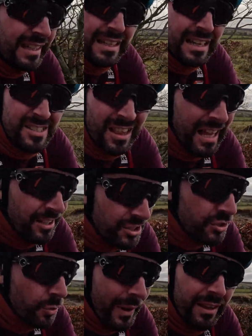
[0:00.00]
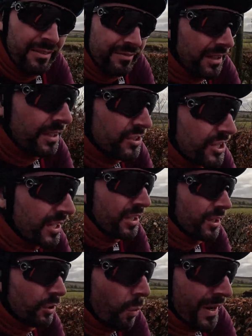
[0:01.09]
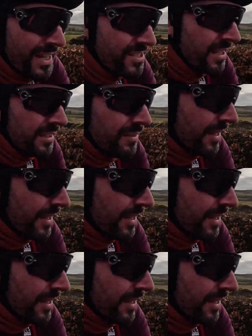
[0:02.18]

It's the largest dwelling village in the west side of the